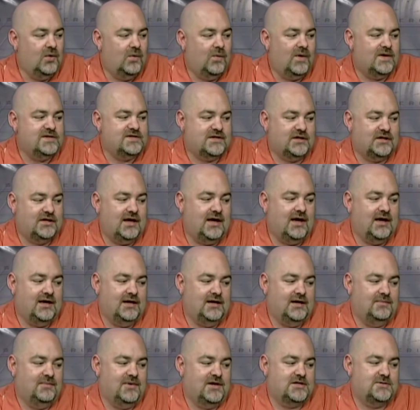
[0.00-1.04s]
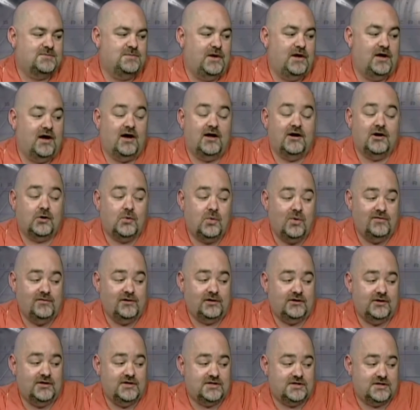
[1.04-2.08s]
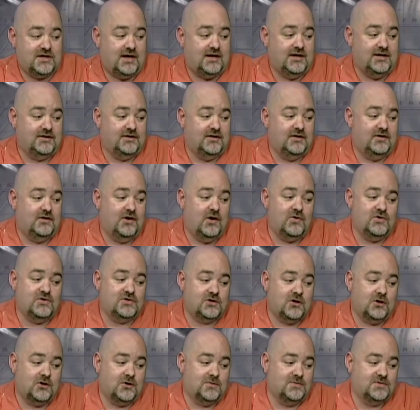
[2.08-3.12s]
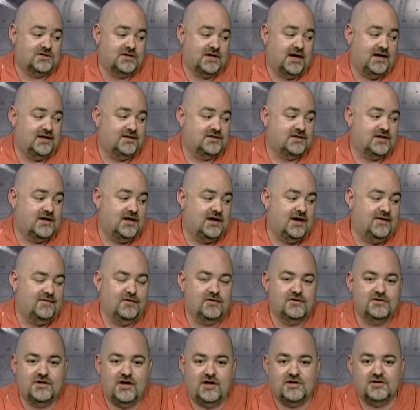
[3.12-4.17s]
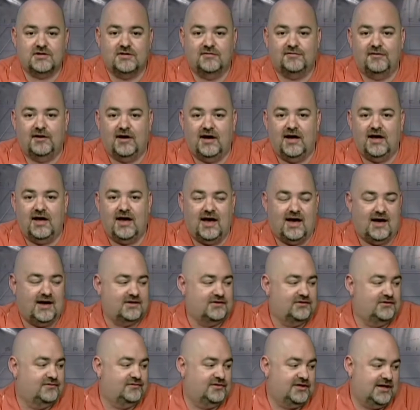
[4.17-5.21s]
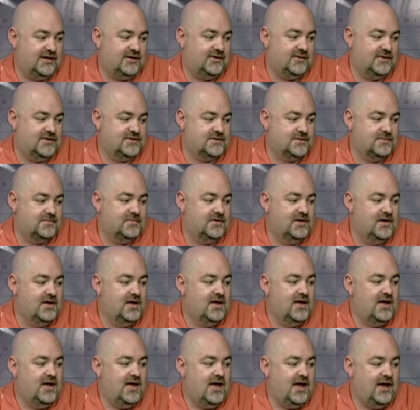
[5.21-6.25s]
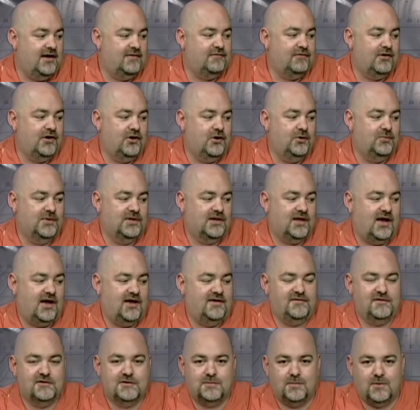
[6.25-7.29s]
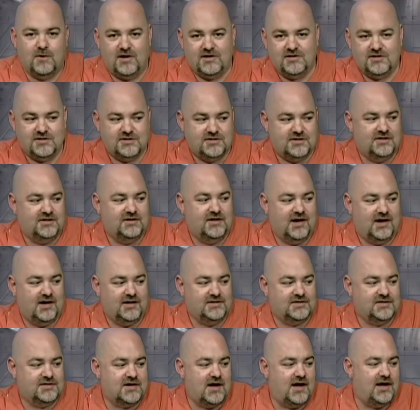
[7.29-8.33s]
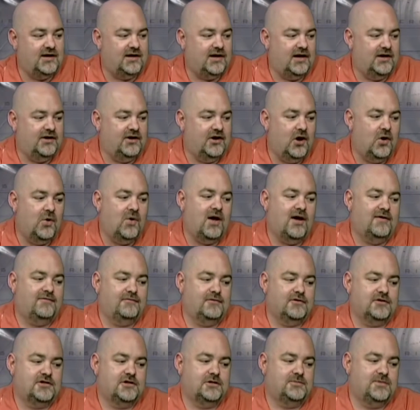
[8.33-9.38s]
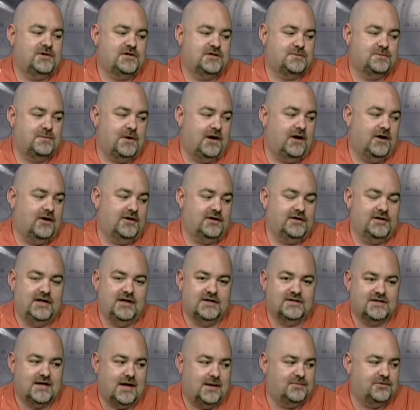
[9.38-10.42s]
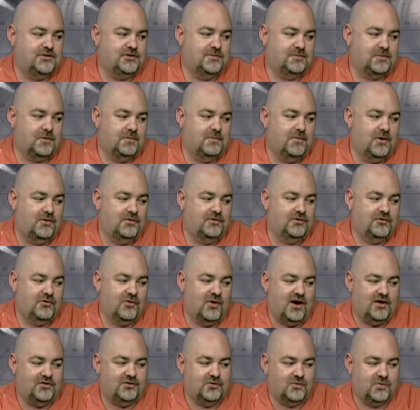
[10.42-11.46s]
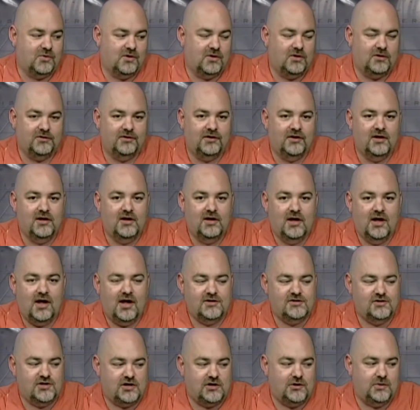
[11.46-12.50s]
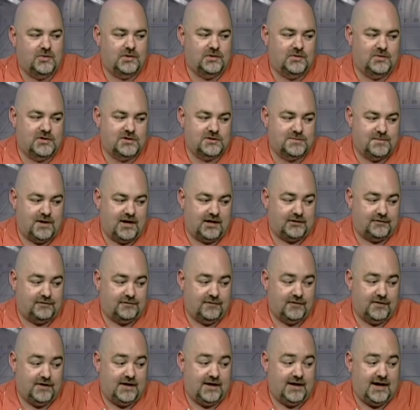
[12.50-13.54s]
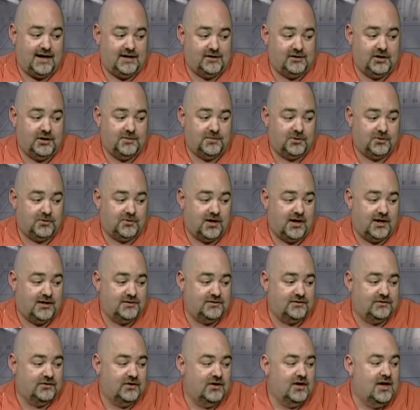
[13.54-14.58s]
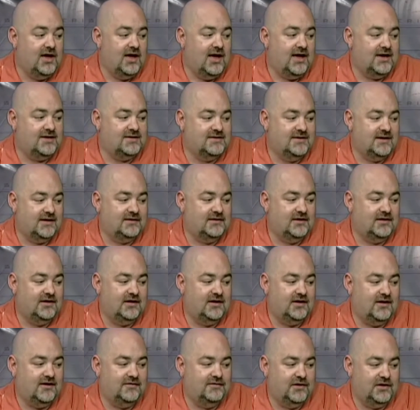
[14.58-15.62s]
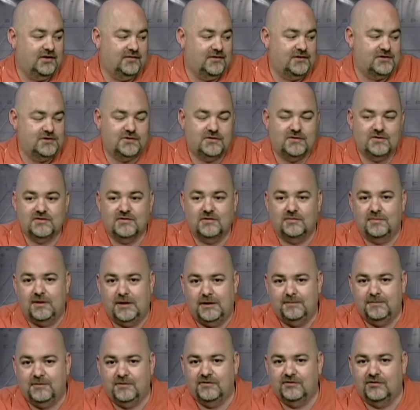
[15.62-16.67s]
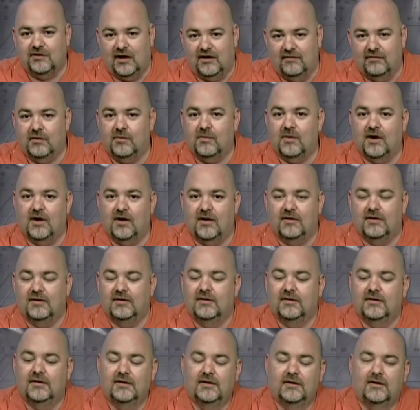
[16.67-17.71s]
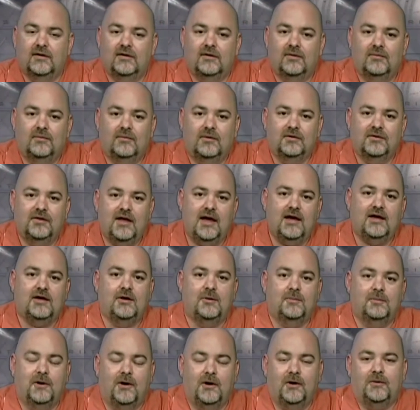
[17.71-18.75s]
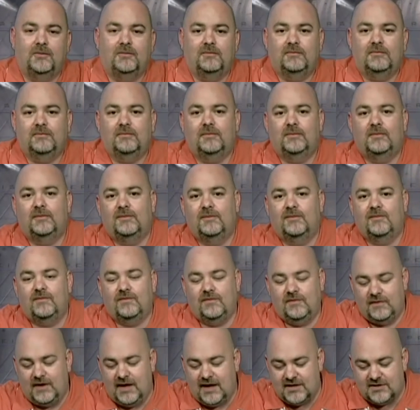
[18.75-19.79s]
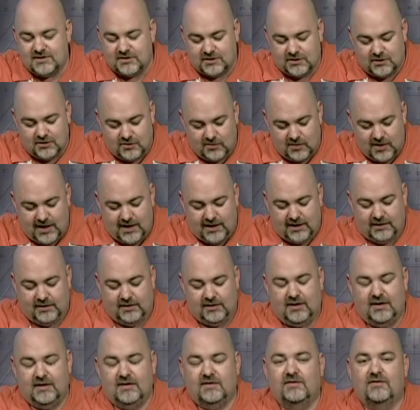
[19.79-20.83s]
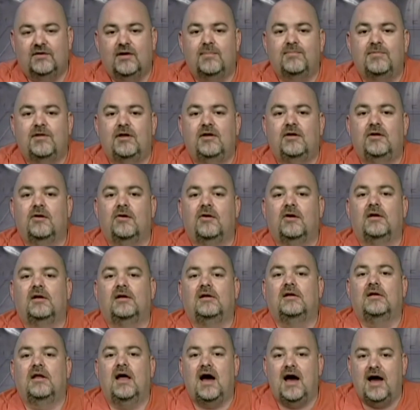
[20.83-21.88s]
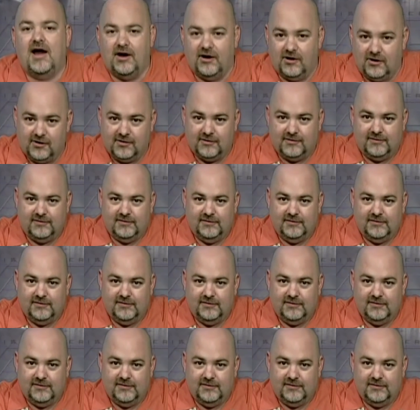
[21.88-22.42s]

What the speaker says: Once again, it must be unequivocally stated that no circumstance can ever justify acts of terrorism. Every human life is precious in God's sight, and no effort should be spared in the attempt to promote throughout the world a genuine respect for the inalienable rights and dignity of individuals and peoples everywhere. Well, thank you, Pope. That's great, except that you're a liar.